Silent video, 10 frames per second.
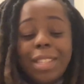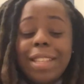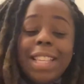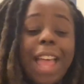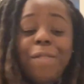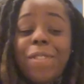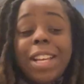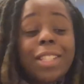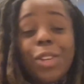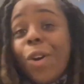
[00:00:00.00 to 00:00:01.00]

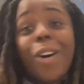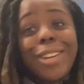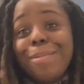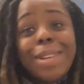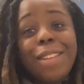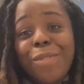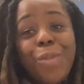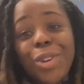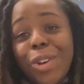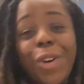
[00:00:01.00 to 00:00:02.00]
Netflix economy, if you
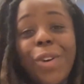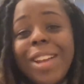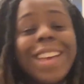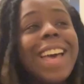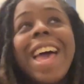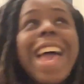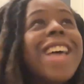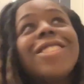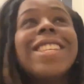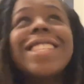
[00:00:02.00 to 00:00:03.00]
want to call it,
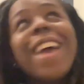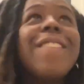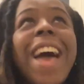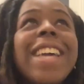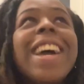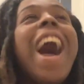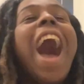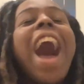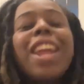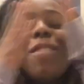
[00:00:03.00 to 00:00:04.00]
it's just giving, and I'm